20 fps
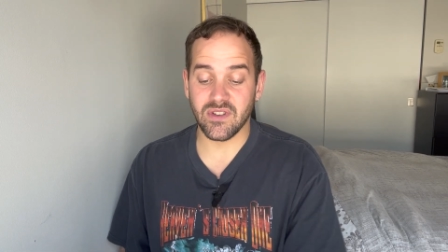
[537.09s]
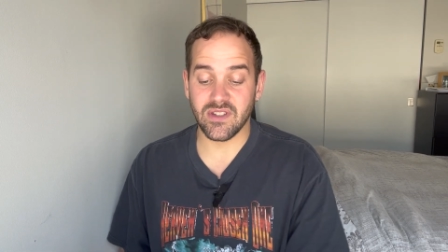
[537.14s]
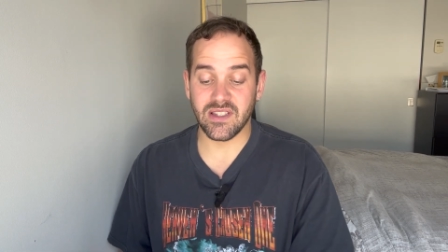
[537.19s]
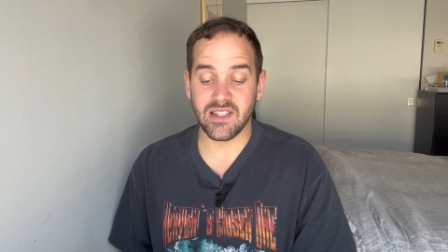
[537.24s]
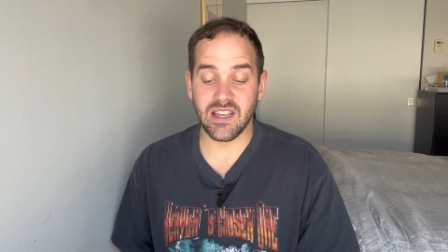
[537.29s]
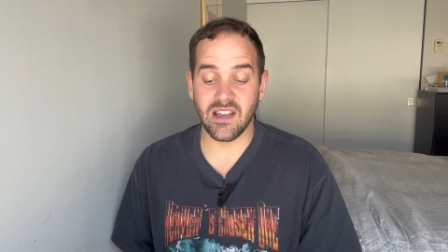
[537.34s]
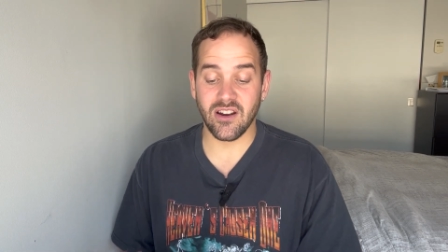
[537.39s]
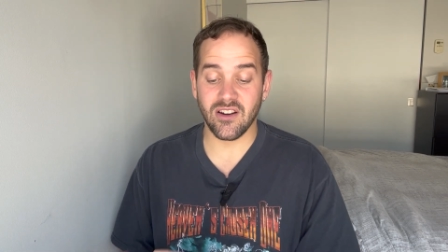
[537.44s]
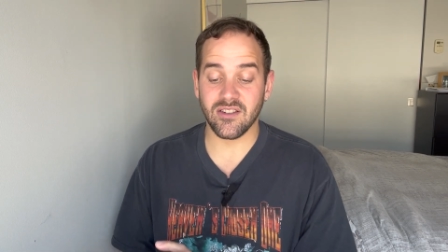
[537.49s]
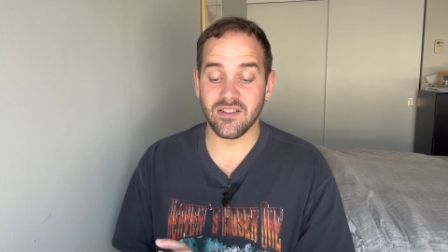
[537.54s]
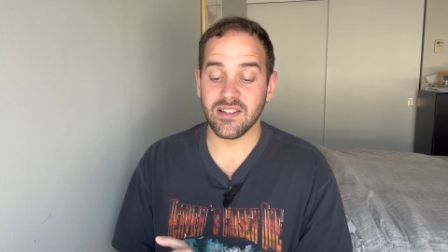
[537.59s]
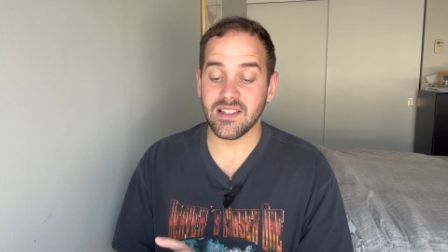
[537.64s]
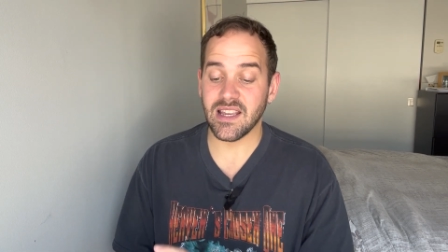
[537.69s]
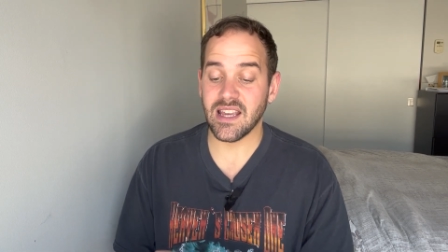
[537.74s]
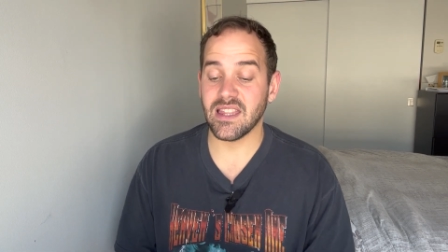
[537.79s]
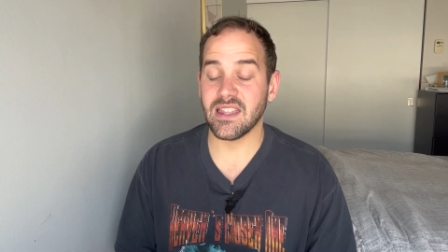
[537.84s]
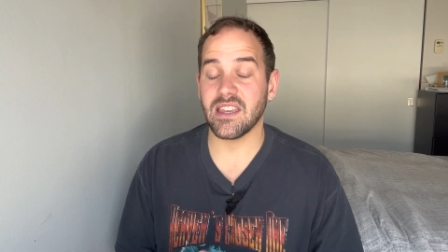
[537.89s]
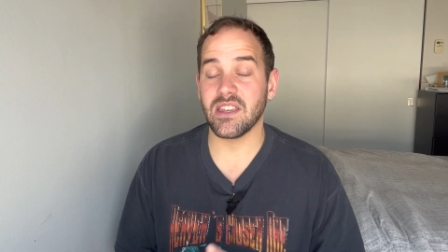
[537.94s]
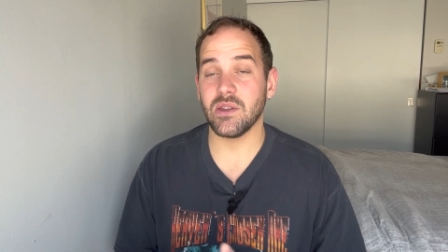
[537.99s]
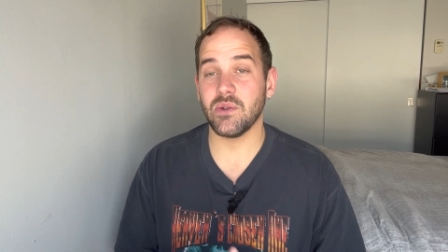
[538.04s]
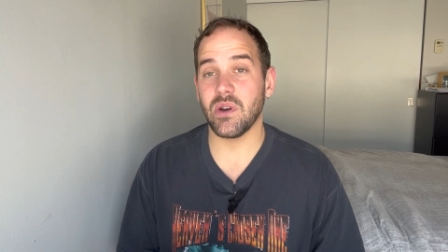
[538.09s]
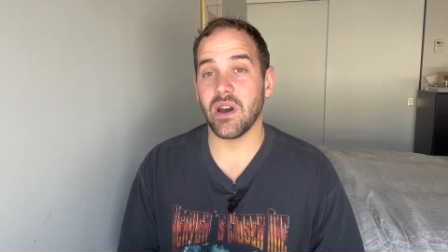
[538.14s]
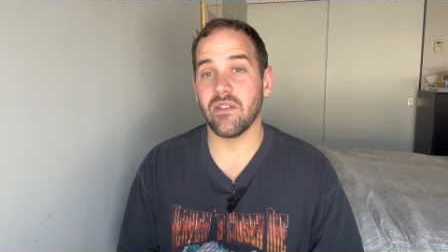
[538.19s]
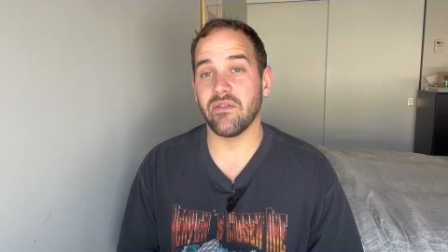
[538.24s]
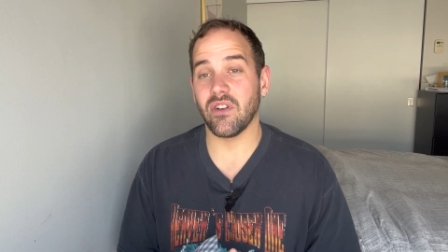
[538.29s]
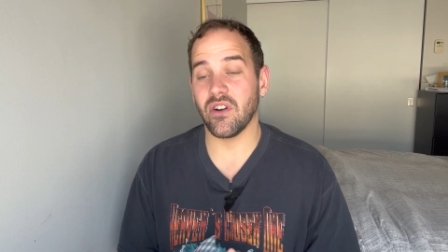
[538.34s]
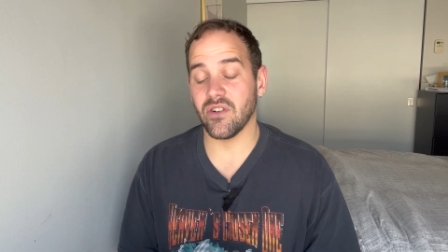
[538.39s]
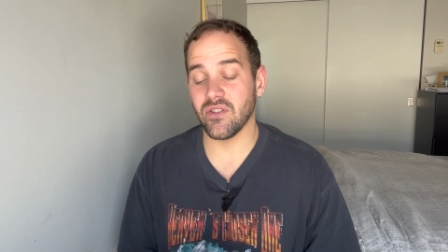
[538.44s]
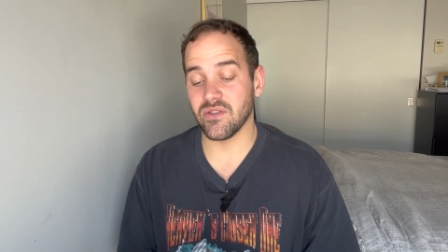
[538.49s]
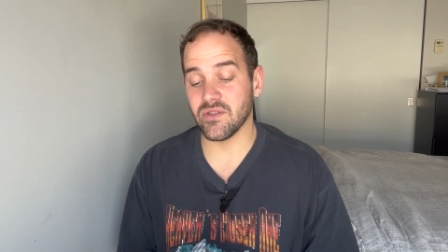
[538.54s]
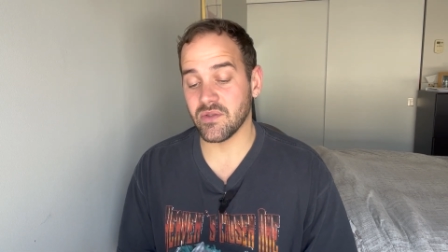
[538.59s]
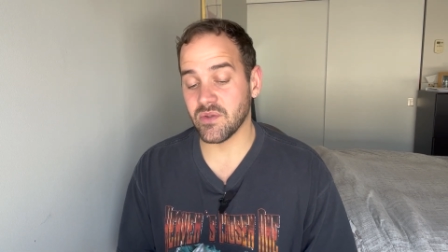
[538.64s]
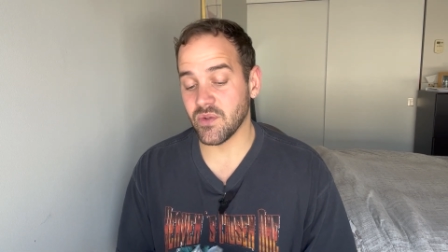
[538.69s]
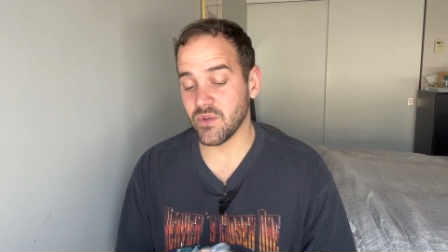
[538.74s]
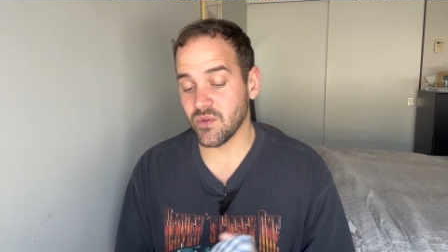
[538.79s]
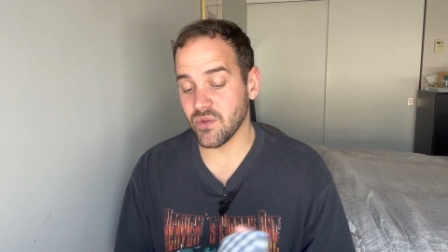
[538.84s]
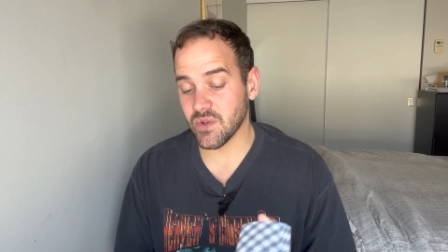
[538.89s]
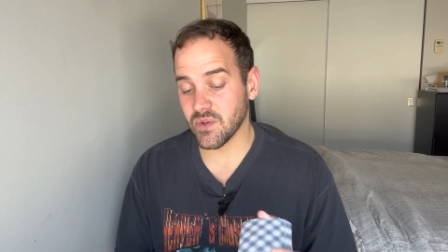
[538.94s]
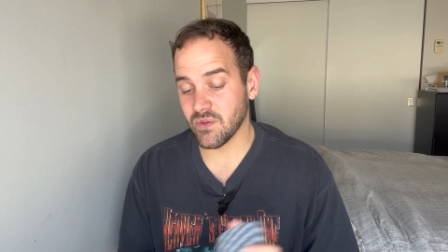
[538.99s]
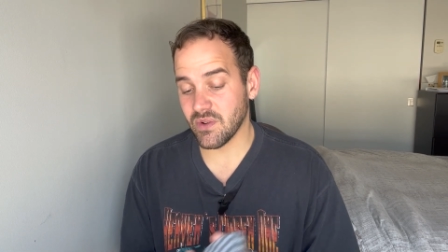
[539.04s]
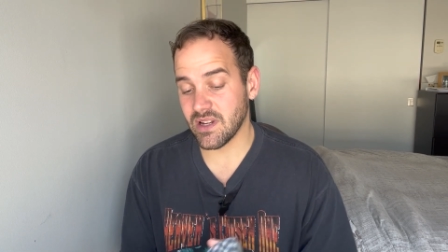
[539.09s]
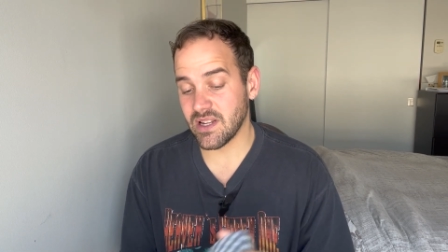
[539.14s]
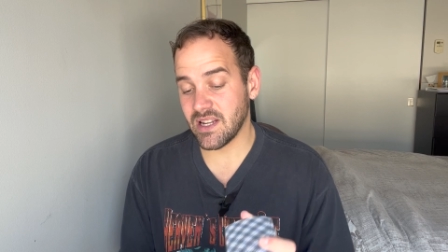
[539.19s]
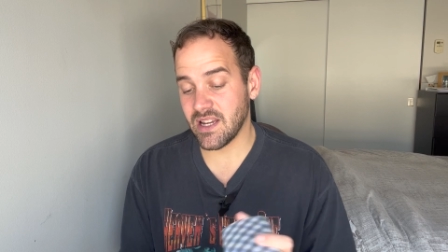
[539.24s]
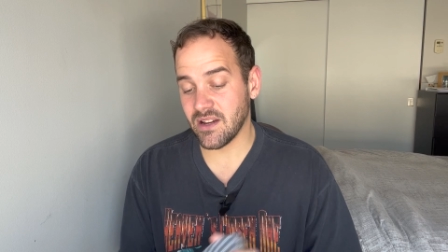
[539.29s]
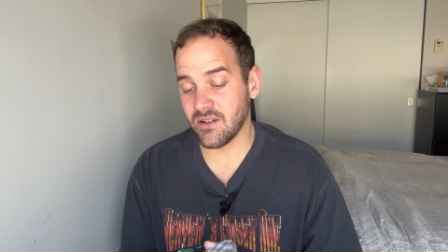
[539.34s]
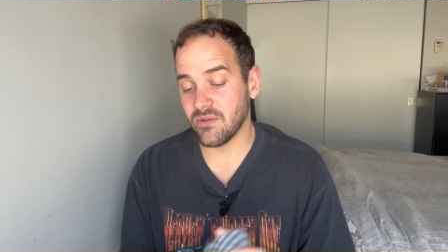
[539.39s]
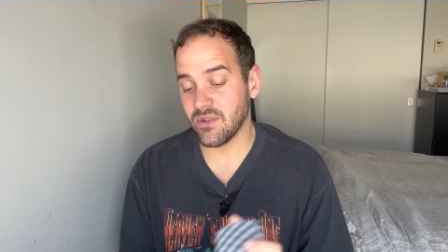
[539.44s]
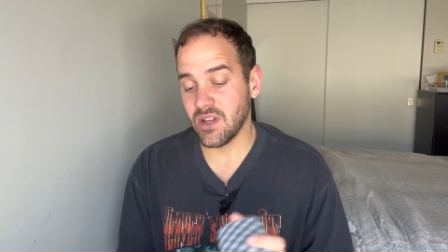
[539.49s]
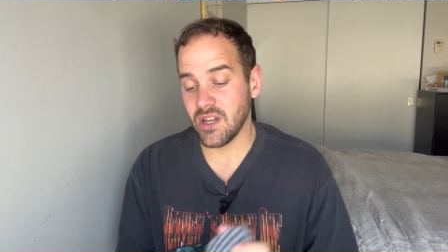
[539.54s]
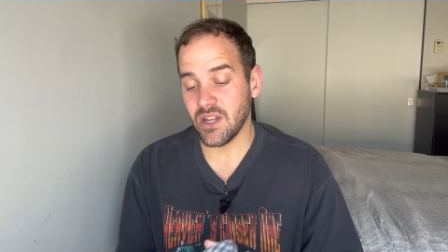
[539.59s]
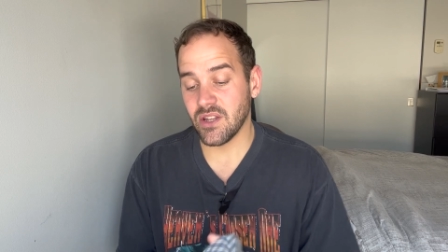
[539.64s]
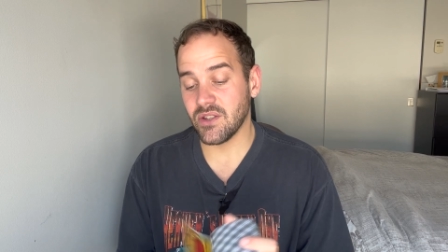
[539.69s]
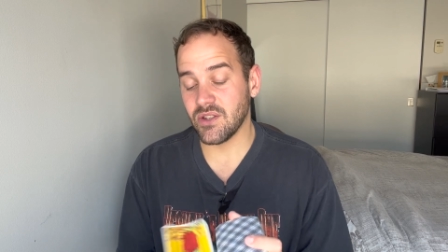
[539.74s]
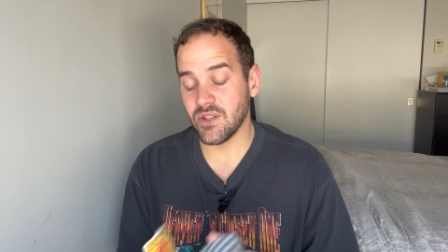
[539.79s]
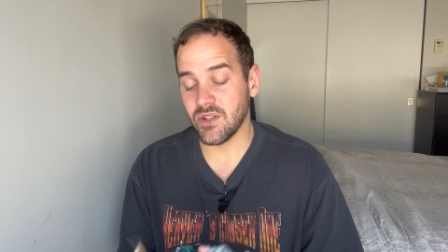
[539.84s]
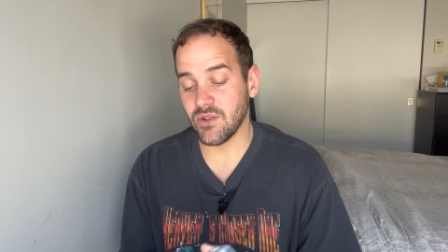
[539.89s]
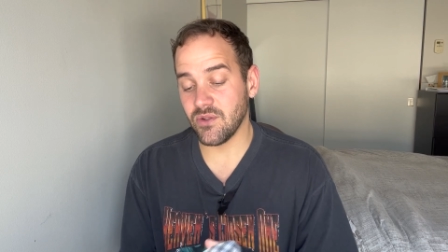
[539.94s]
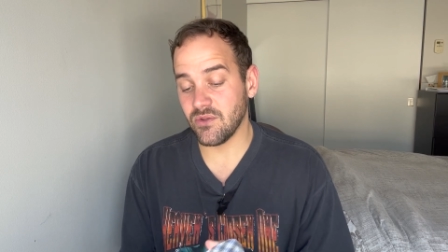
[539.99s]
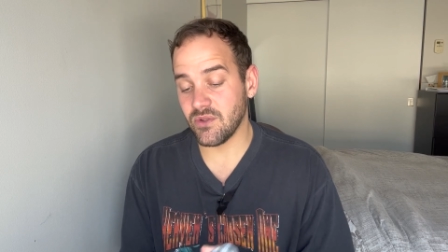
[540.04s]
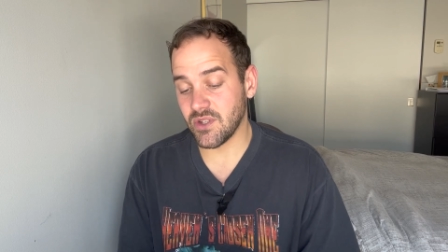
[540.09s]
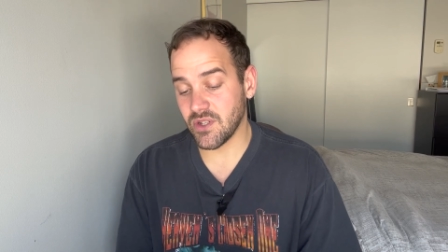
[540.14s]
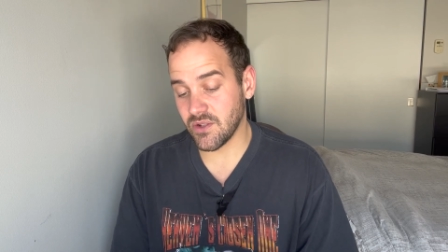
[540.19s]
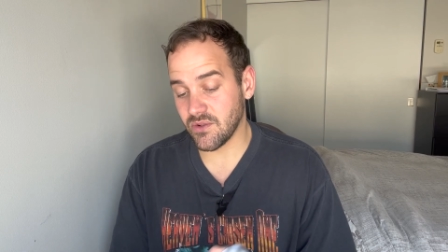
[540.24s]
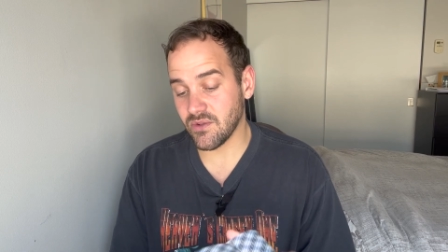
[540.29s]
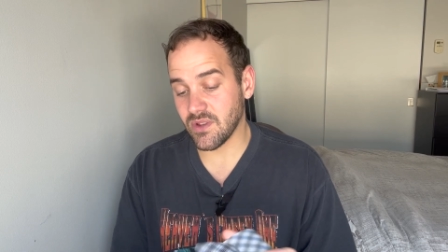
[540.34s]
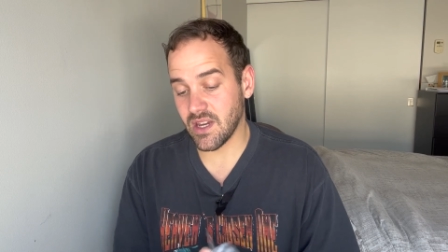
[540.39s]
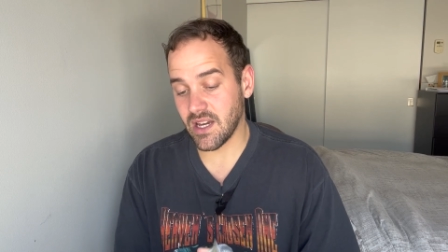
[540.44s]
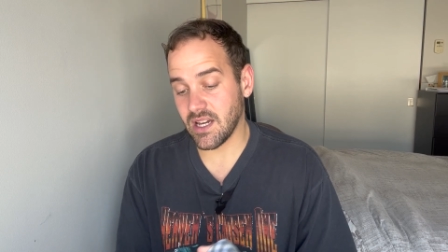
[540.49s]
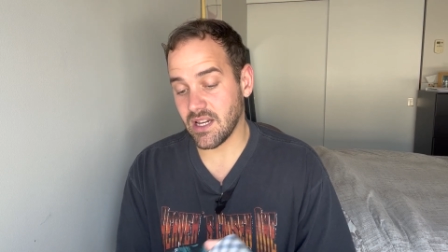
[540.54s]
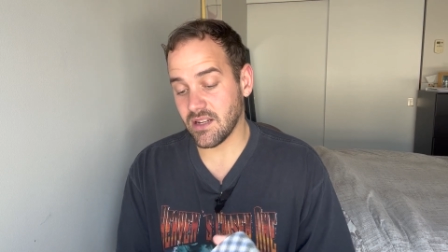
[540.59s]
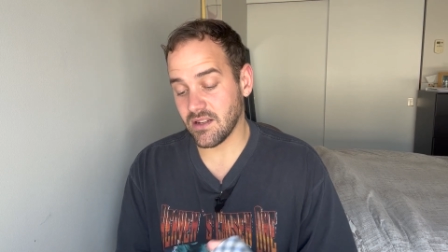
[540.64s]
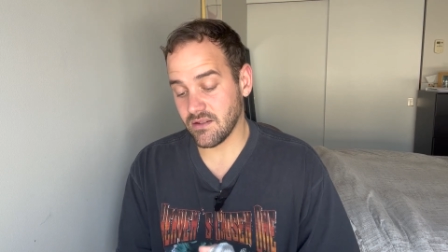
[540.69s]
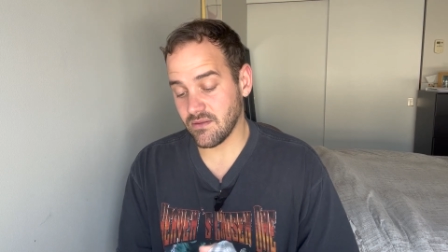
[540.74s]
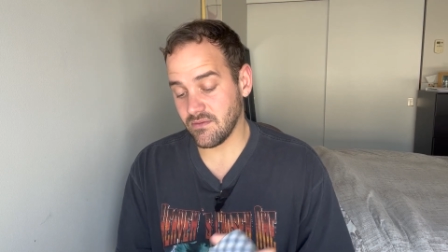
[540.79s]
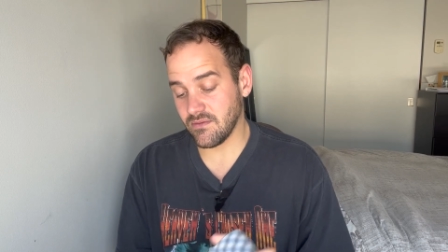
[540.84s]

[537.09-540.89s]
Because they are saying that you have all the tools right now to do that.